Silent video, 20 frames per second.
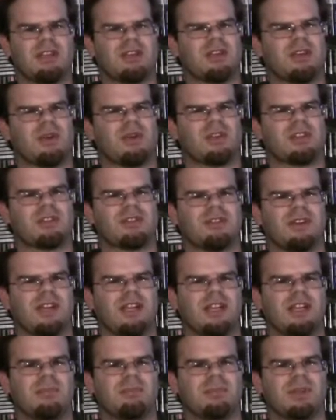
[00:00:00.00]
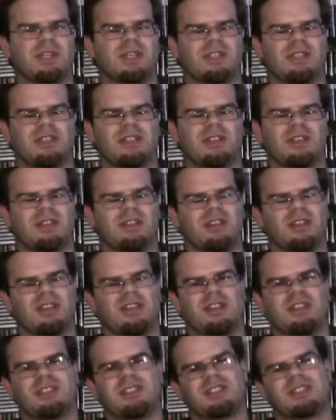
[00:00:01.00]
You could always find it, but you
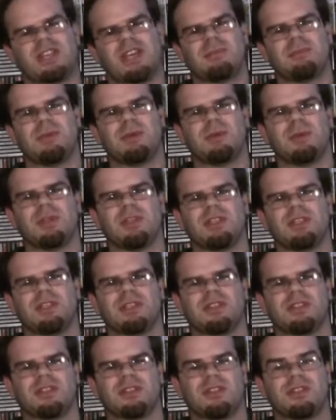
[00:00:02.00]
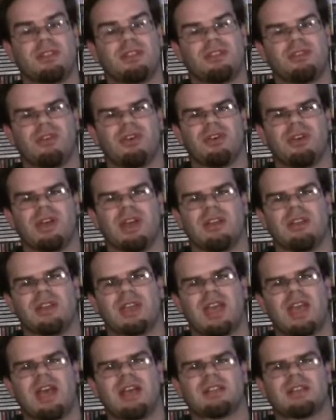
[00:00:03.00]
just gotta be willing to throw down the
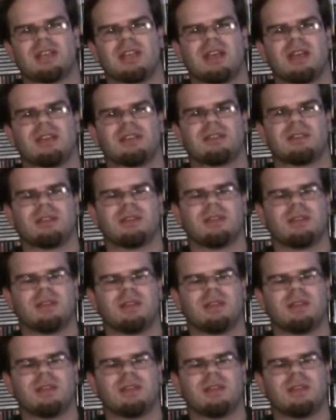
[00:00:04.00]
cash, I guess.